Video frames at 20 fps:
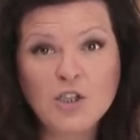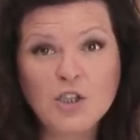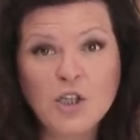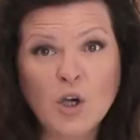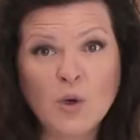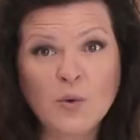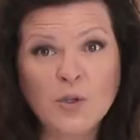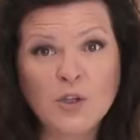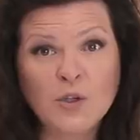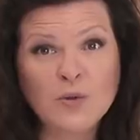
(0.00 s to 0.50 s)

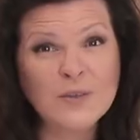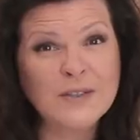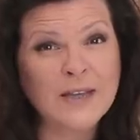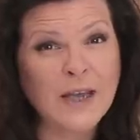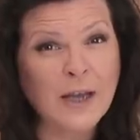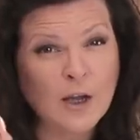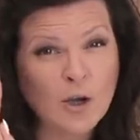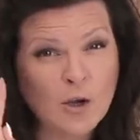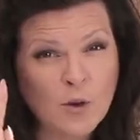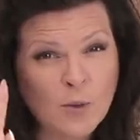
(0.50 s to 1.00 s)
Don't use
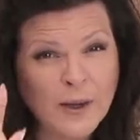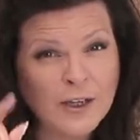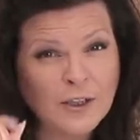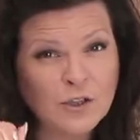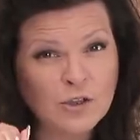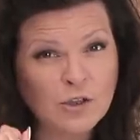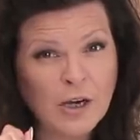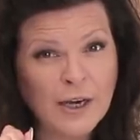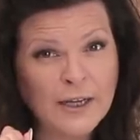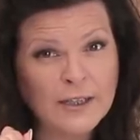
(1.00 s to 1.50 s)
a quick
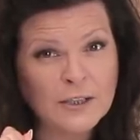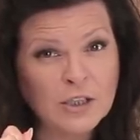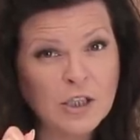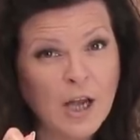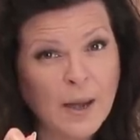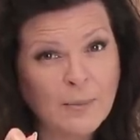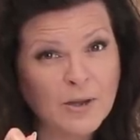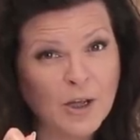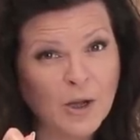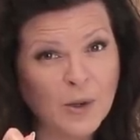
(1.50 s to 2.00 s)
drying
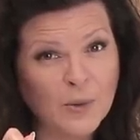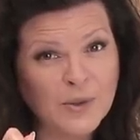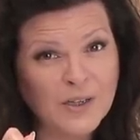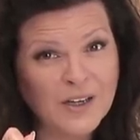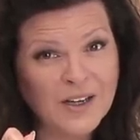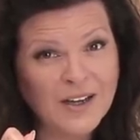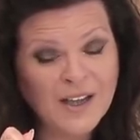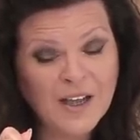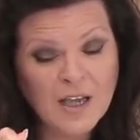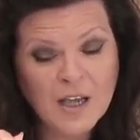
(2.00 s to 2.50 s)
top coat
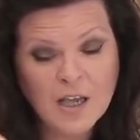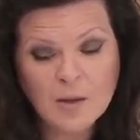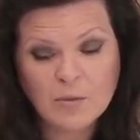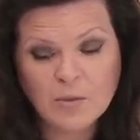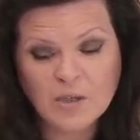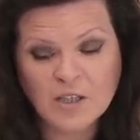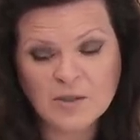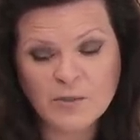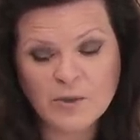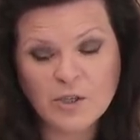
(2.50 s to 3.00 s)

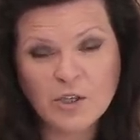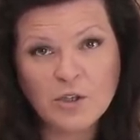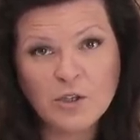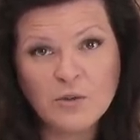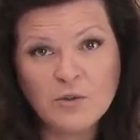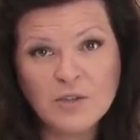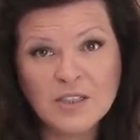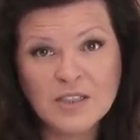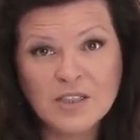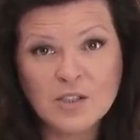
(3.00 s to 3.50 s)
because when you
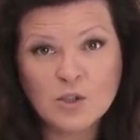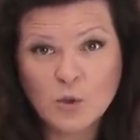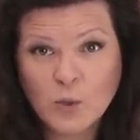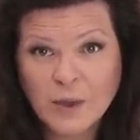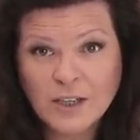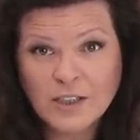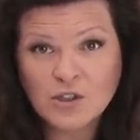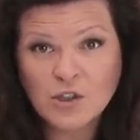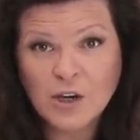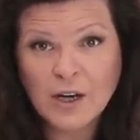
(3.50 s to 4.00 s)
use a
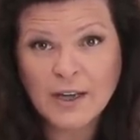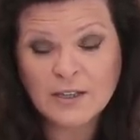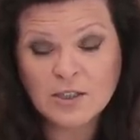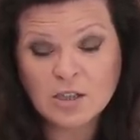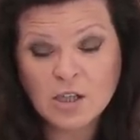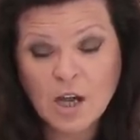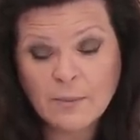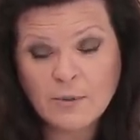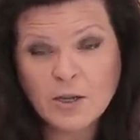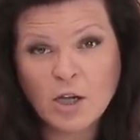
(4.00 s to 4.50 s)
quick drying
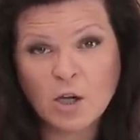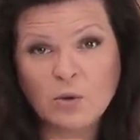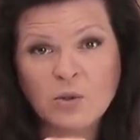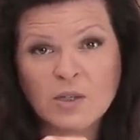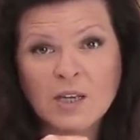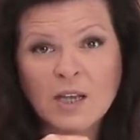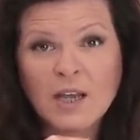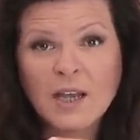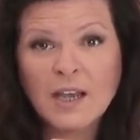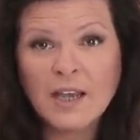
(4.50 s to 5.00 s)
top
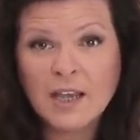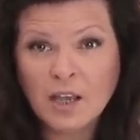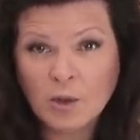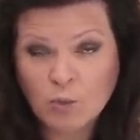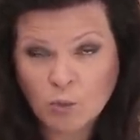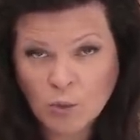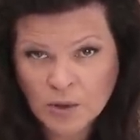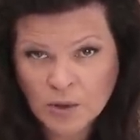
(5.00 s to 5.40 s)
coat, it